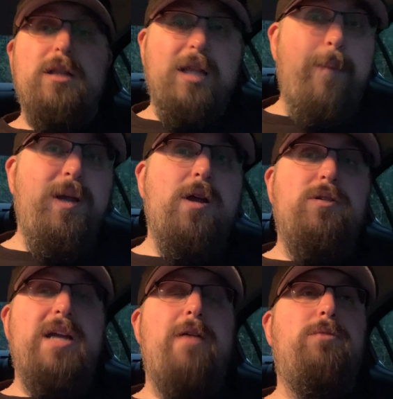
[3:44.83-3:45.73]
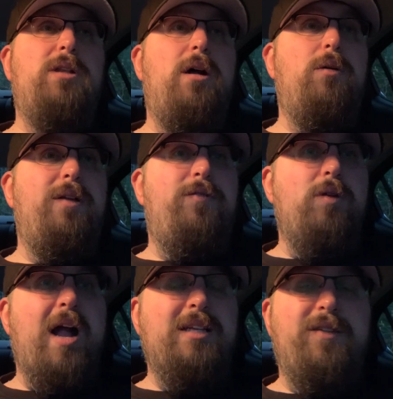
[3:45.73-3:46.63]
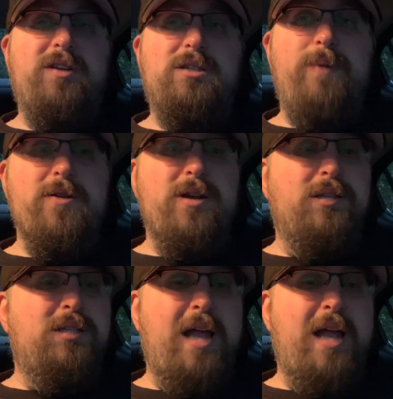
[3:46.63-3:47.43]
Let me know down below if you guys have experienced